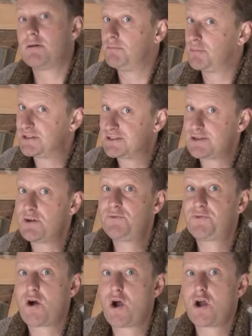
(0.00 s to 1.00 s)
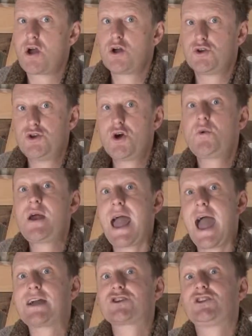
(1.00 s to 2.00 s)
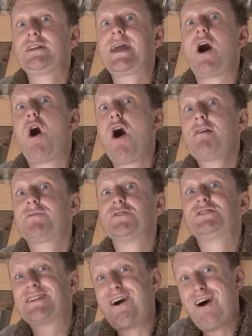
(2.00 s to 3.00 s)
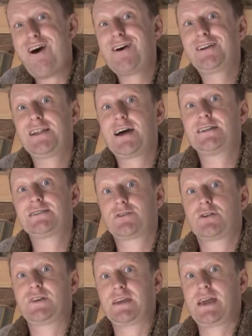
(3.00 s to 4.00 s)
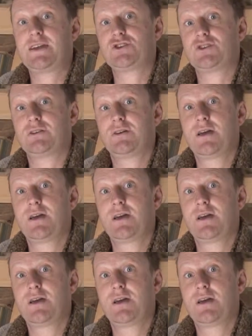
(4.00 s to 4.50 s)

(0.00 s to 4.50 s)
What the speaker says: but so far, no one actually offers an online certification.